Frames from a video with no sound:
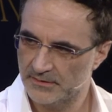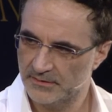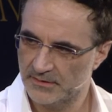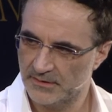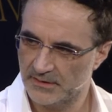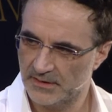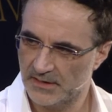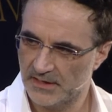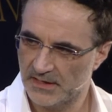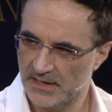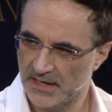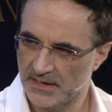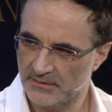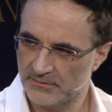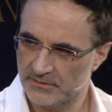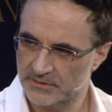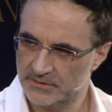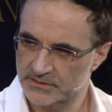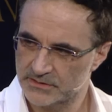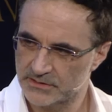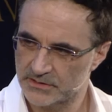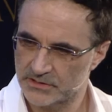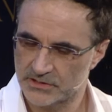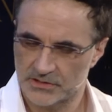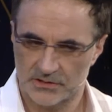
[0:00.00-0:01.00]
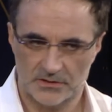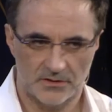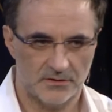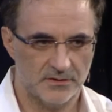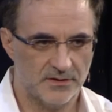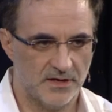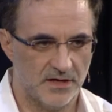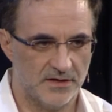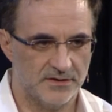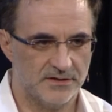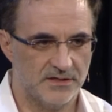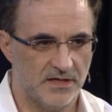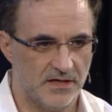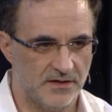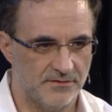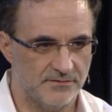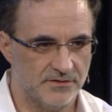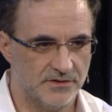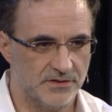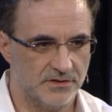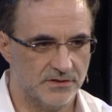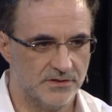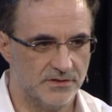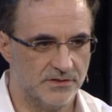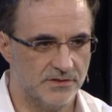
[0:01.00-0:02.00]
that allow us to show that on
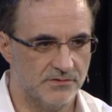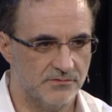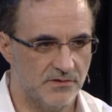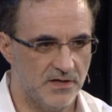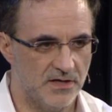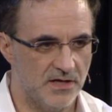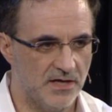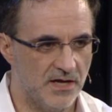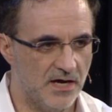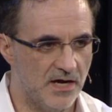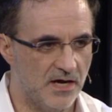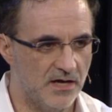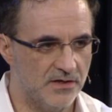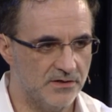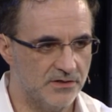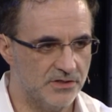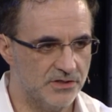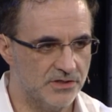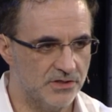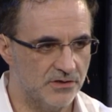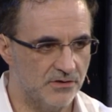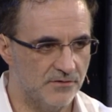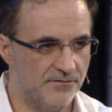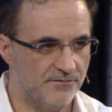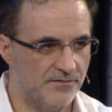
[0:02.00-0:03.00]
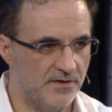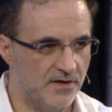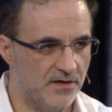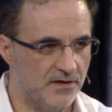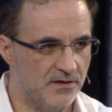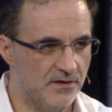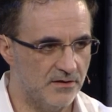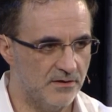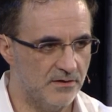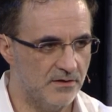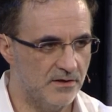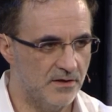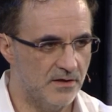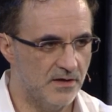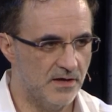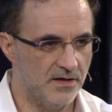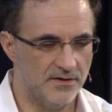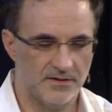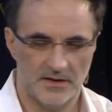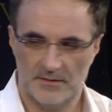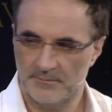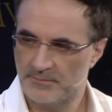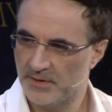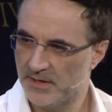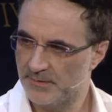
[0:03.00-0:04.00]
television, because it's really hard to show failure.
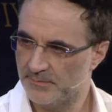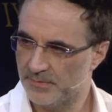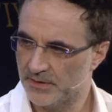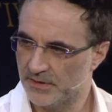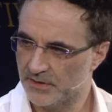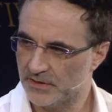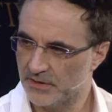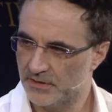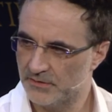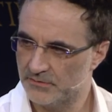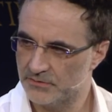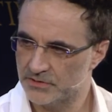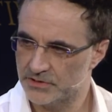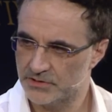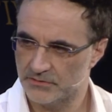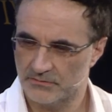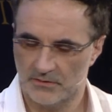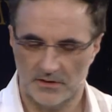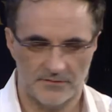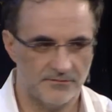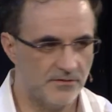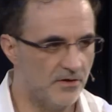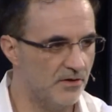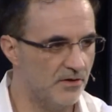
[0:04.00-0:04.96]
And then people accuse you of,